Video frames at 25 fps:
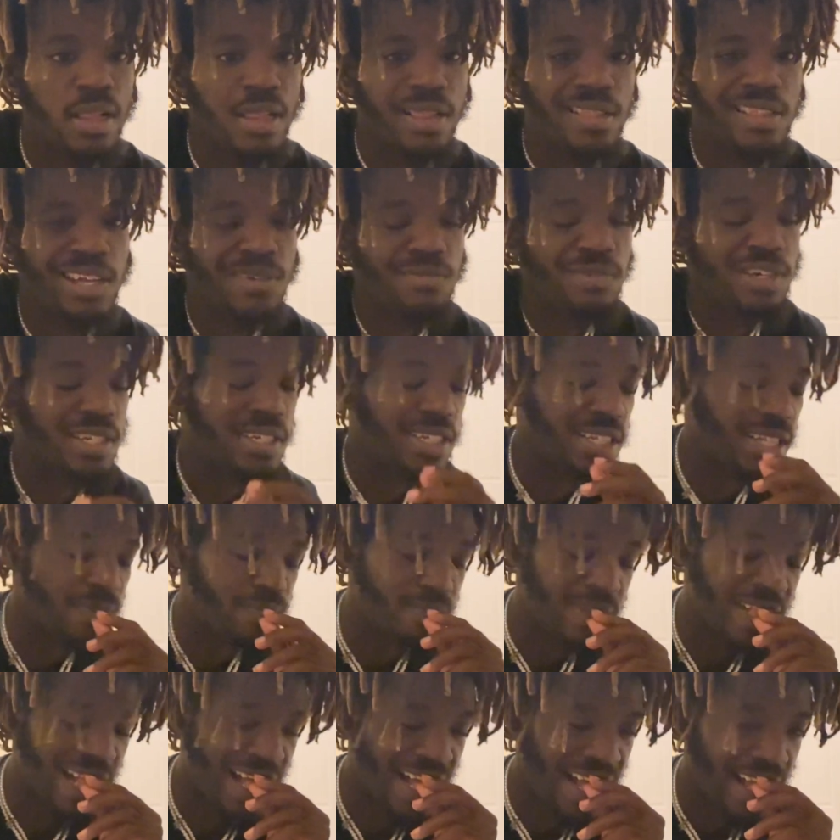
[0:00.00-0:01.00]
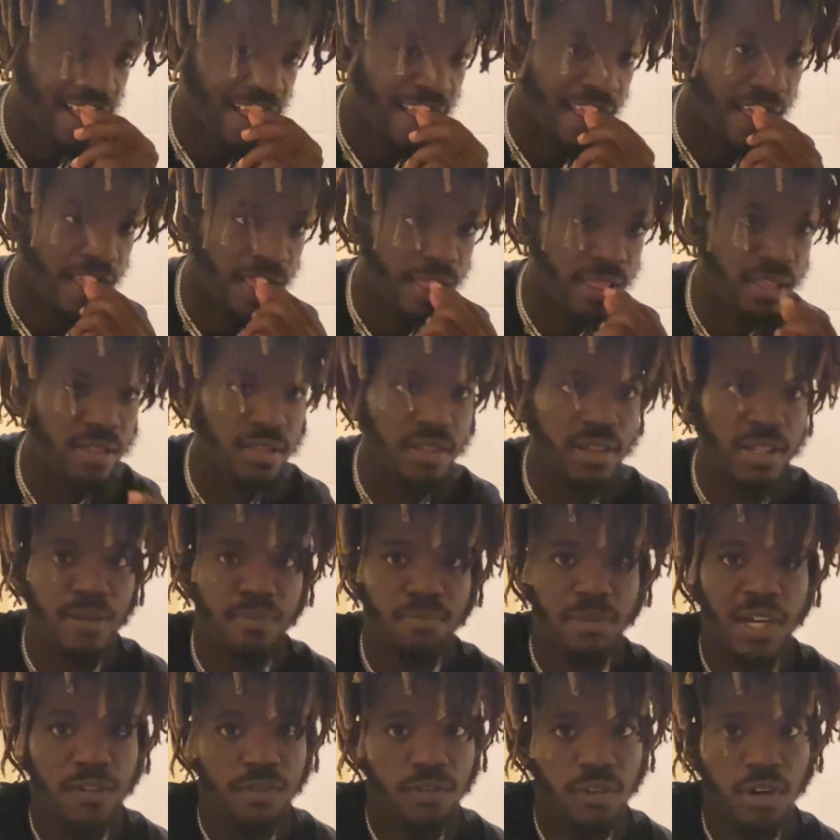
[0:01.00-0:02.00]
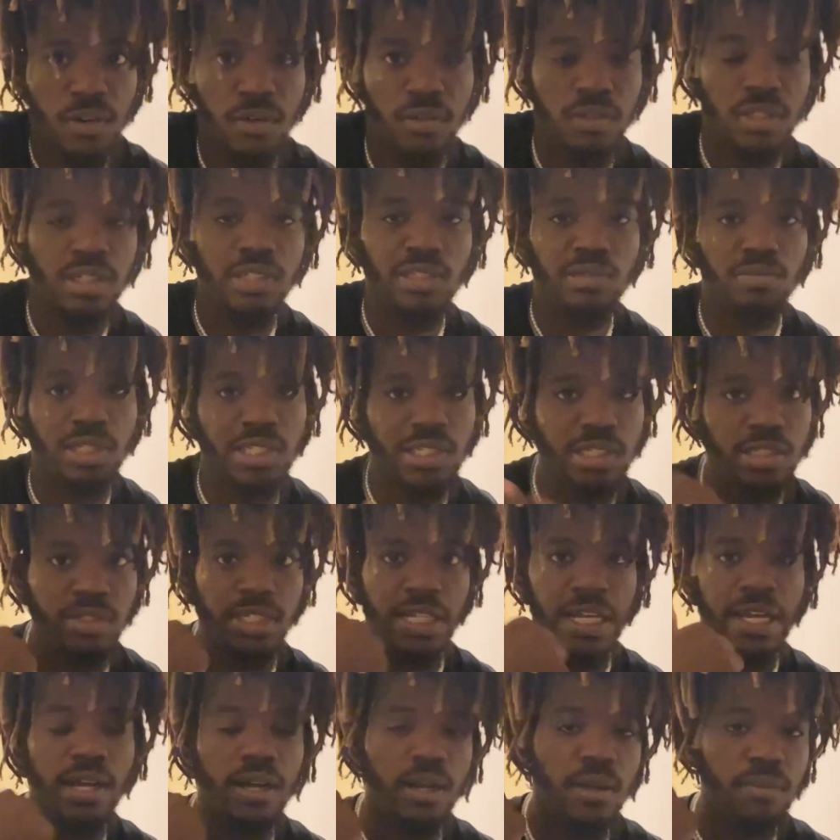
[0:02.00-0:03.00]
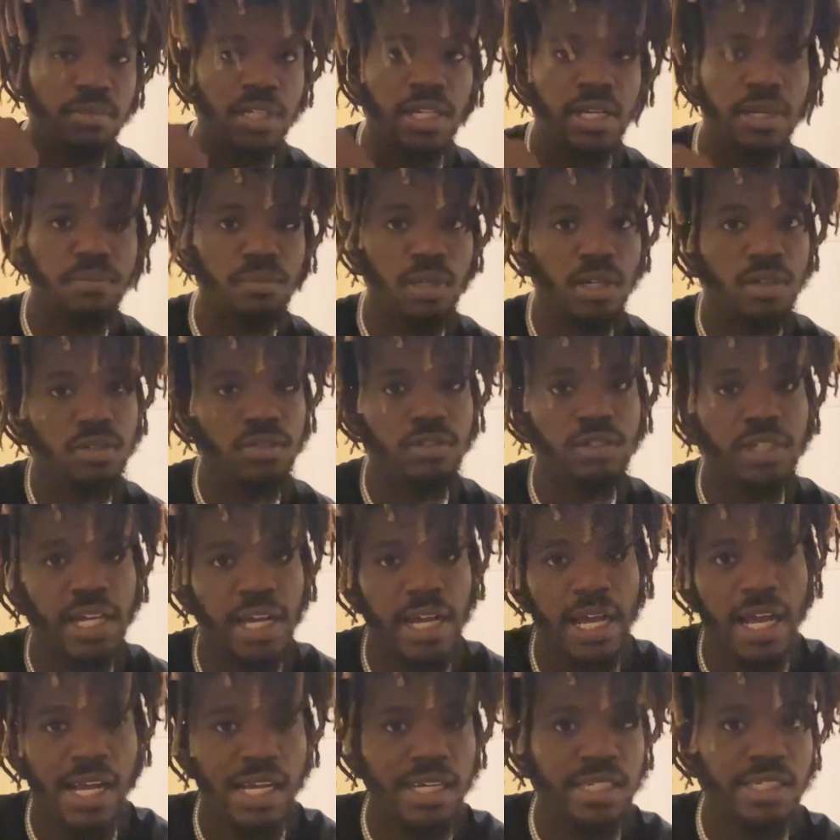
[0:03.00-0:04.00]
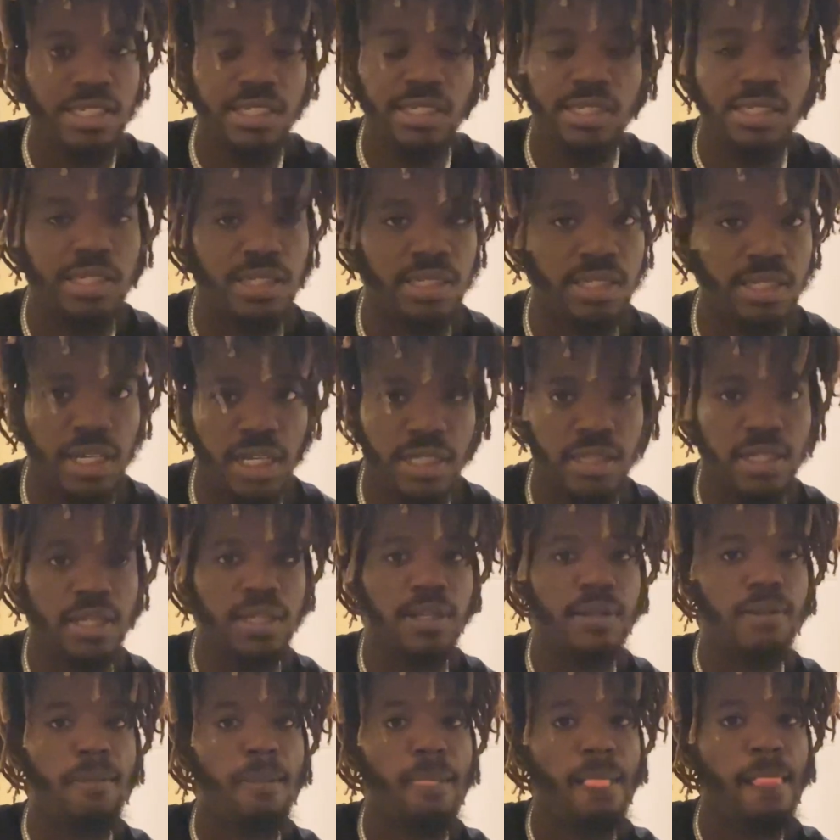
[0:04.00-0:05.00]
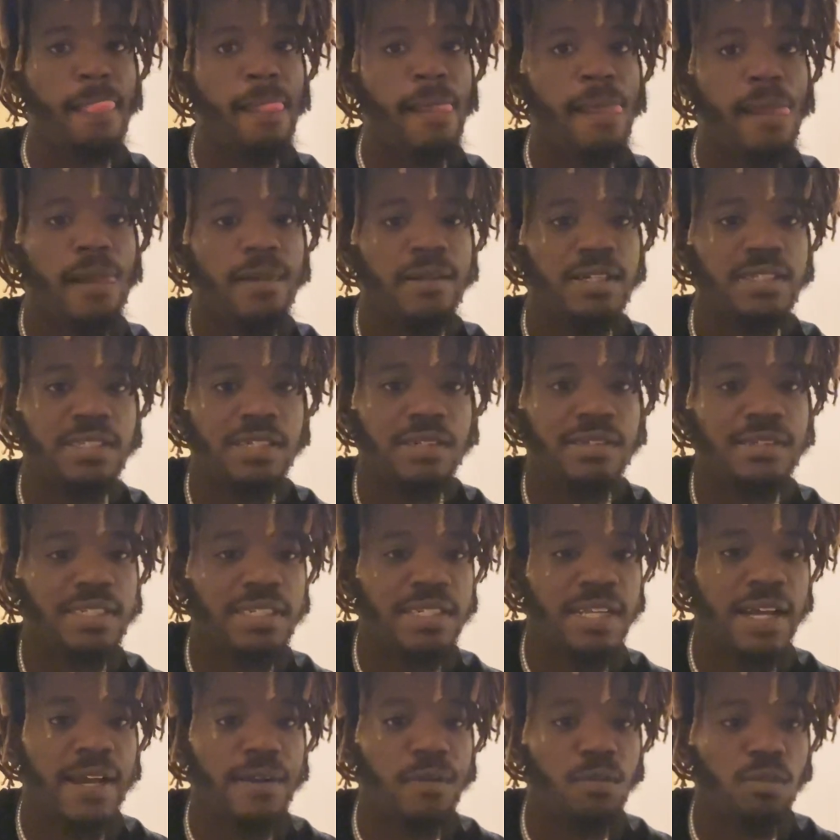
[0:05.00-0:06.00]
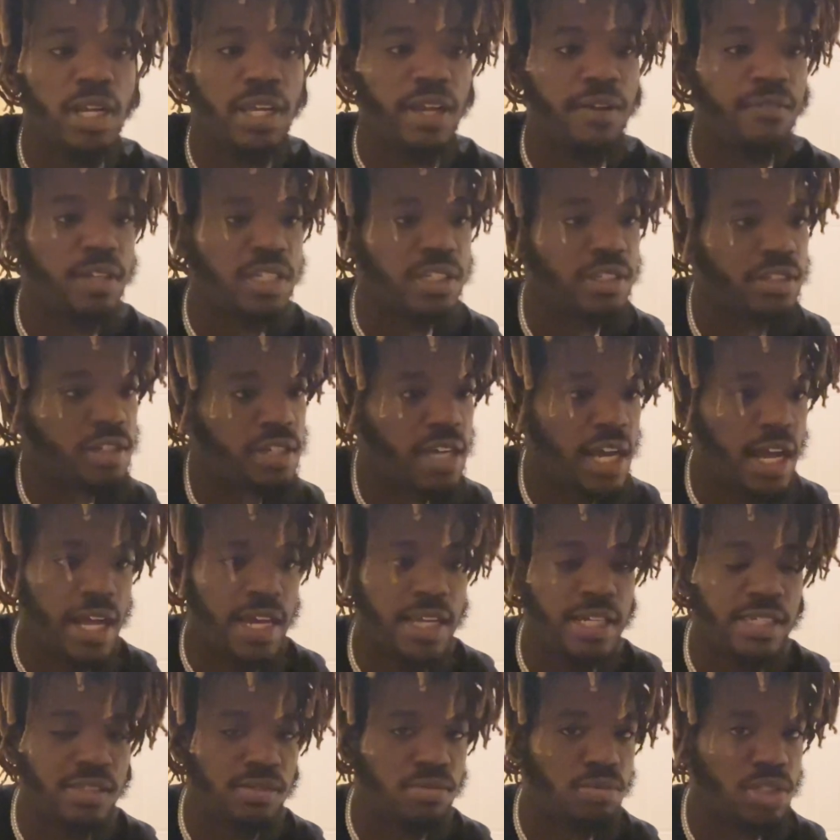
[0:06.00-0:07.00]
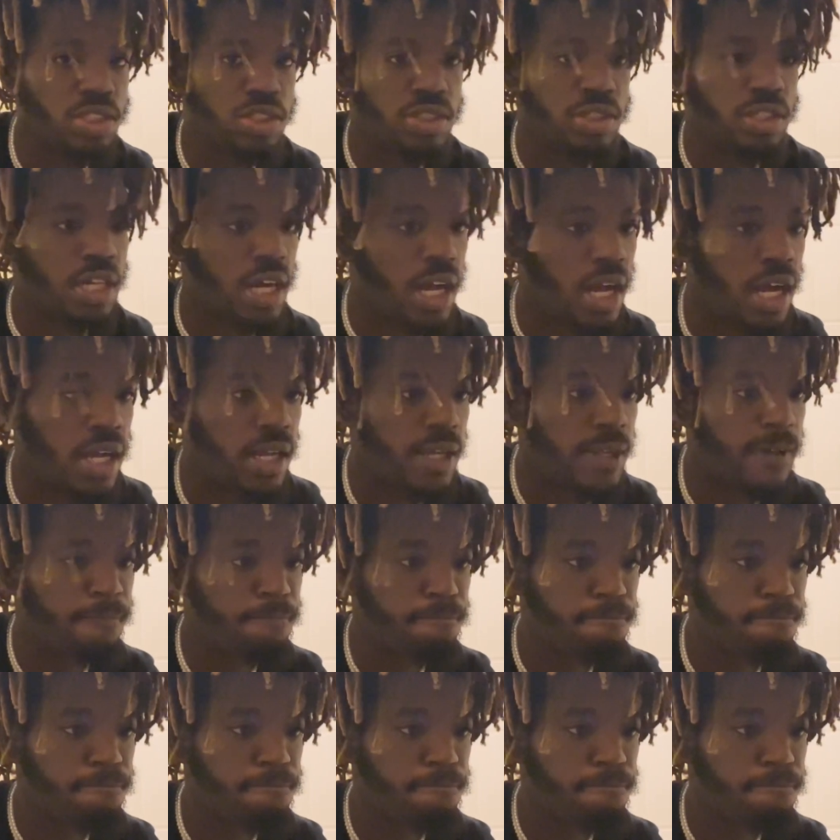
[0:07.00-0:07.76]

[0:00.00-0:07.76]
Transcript: they wouldn't give me access to my phone. Because once you get up there, bro, you get access to nothing. So it's like, whatever you got is what you got.